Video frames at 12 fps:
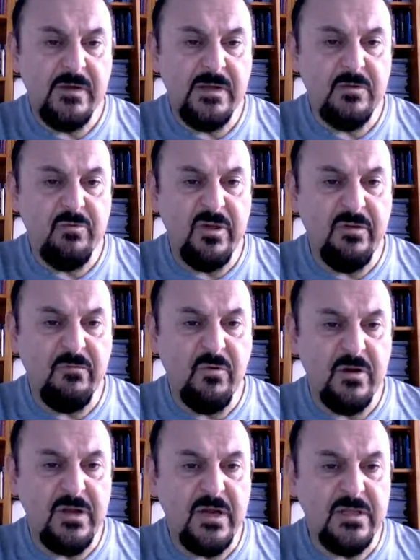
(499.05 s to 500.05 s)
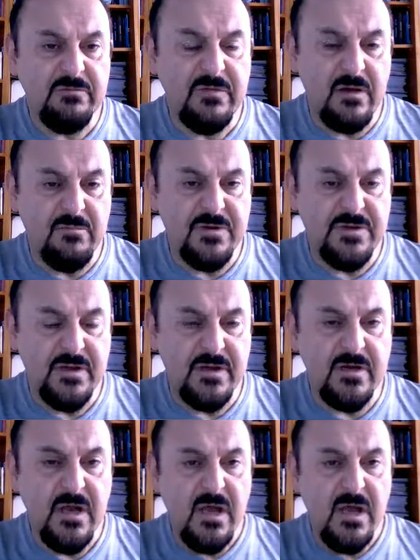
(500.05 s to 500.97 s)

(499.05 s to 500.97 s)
are looking for negative numbers here.